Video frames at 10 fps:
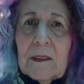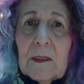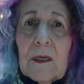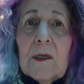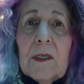
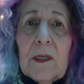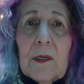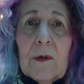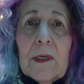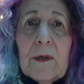That's all
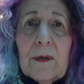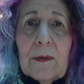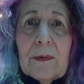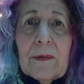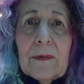you know on
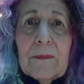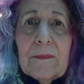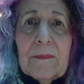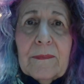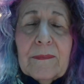earth,
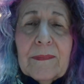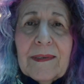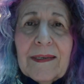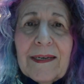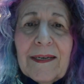
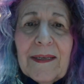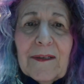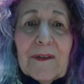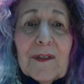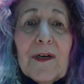
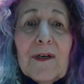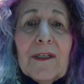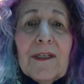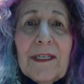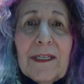and that's
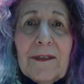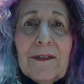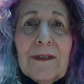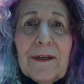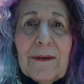all you
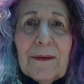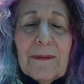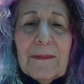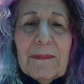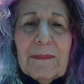need to know.